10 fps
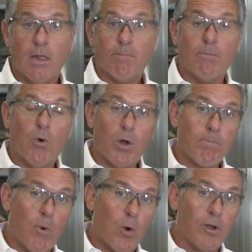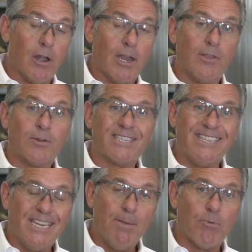but more importantly, there's a
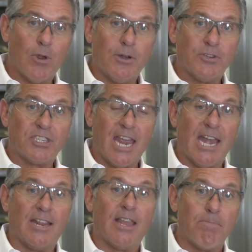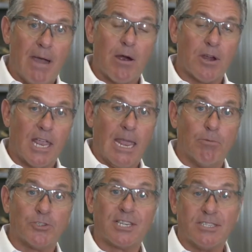deeper understanding that power
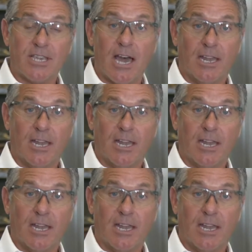cables can tell